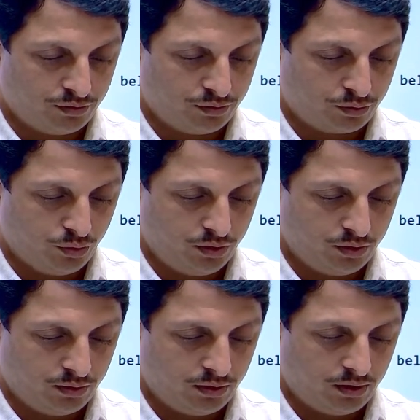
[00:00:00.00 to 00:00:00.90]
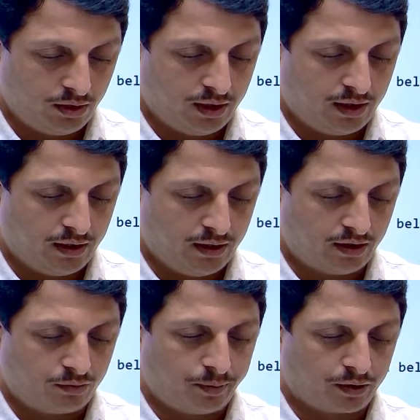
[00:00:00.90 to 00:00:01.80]
root and
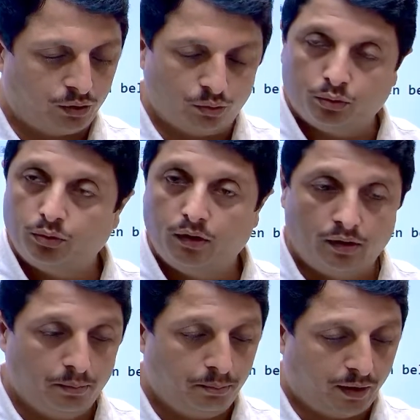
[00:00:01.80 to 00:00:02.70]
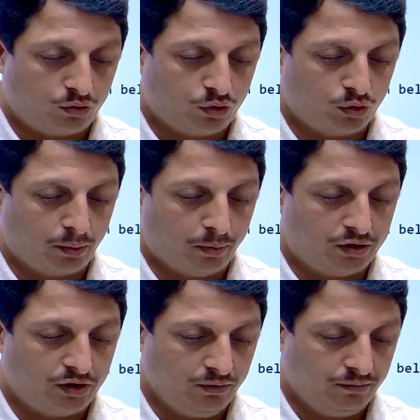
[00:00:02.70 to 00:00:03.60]
respective password you can mention.